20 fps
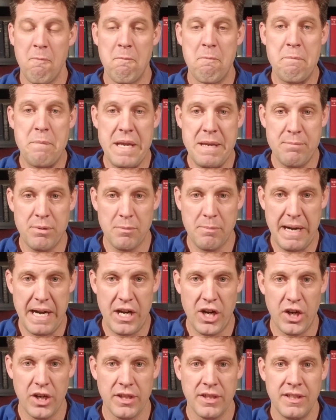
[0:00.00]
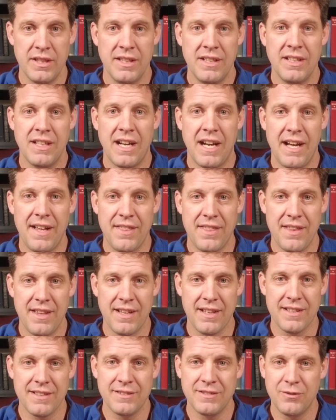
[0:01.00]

Be prepared. I think